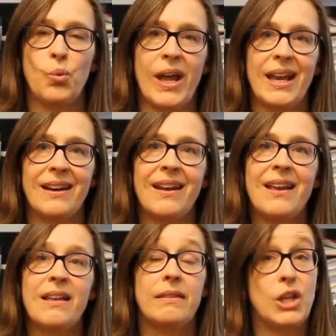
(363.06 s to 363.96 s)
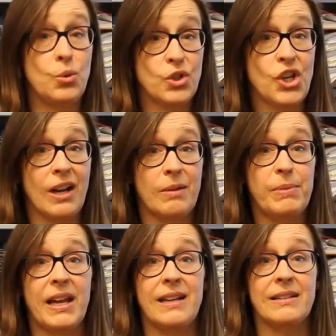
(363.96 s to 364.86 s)
when the
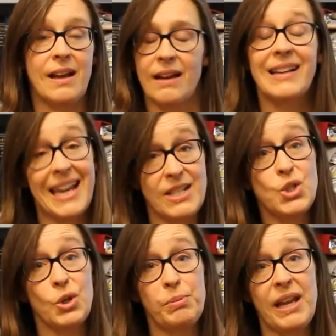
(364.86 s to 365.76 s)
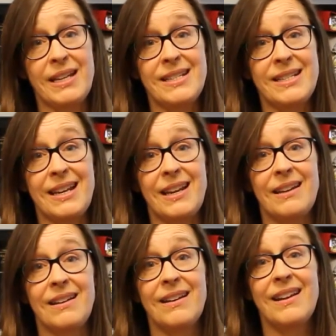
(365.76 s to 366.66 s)
Ewanchuk case took place
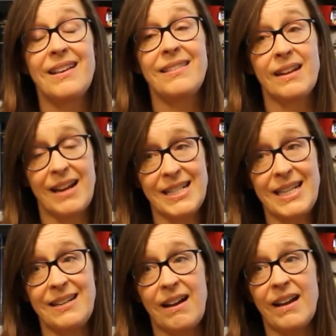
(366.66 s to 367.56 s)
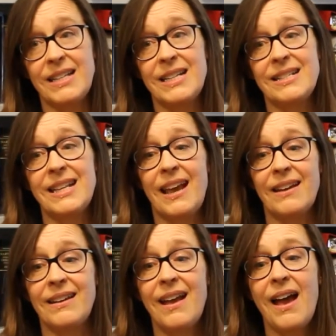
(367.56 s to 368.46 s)
in the 1990s.
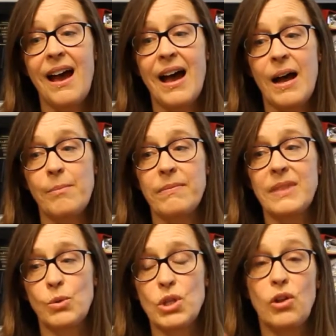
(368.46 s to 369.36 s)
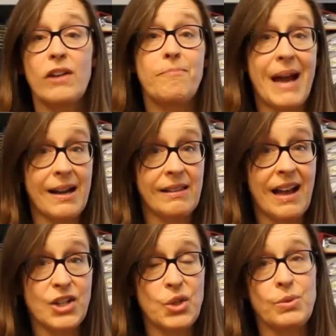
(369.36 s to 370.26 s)
And there was a lot of
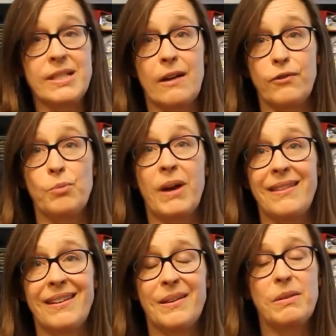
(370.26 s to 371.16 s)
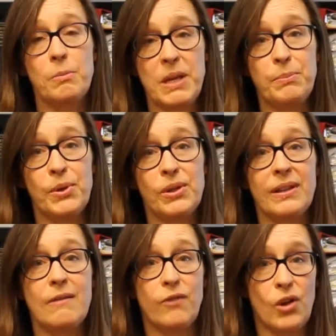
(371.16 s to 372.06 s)
backlash that was suffered by the people
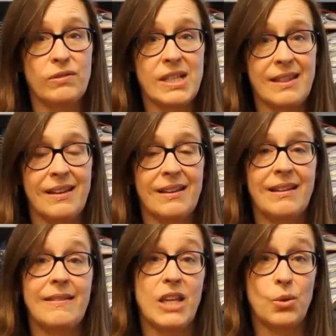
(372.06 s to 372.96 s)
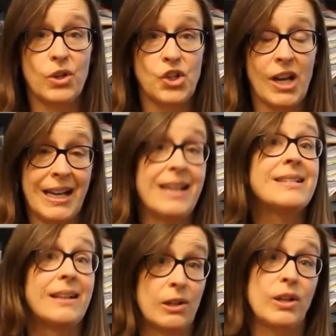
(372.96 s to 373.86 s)
involved in the Ewanchuk
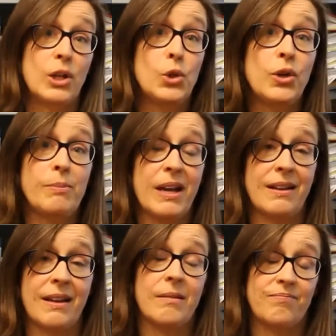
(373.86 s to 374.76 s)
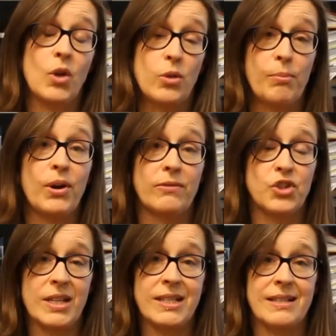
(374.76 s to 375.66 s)
case, including by on the part of
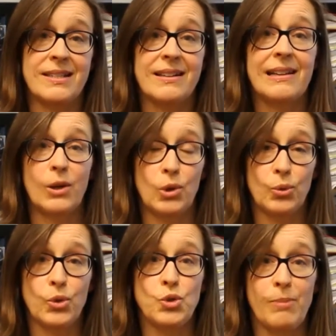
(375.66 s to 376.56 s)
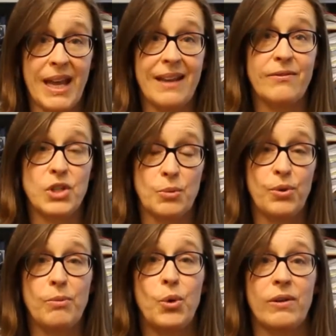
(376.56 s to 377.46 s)
Justice Claire Leroux-Dubé of the
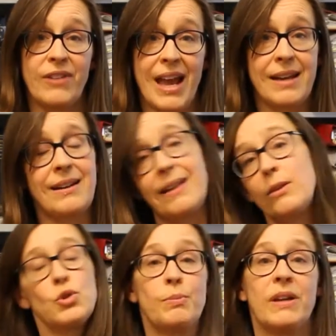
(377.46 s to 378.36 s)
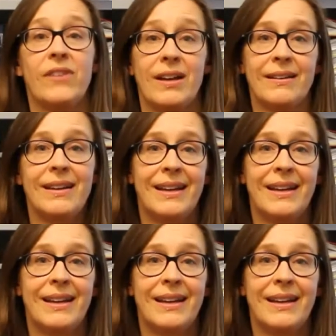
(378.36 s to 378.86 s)
Supreme Court of Canada. And there was a bit of a